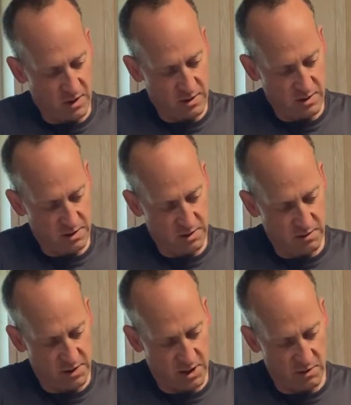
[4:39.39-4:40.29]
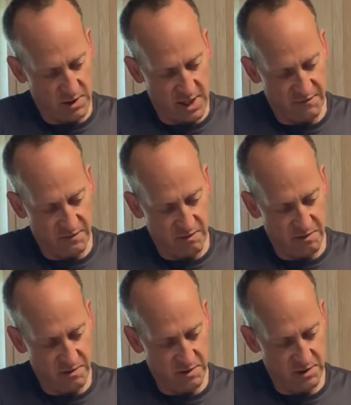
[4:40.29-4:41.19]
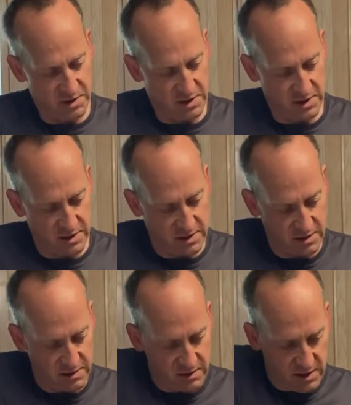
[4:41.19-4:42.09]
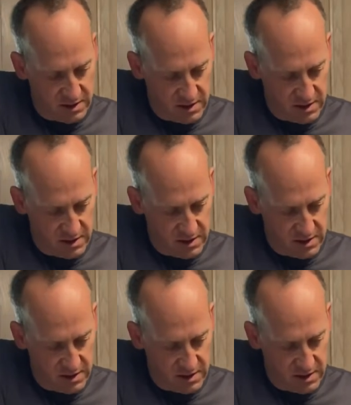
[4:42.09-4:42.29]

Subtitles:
So let's do double that for a portion. Let's do right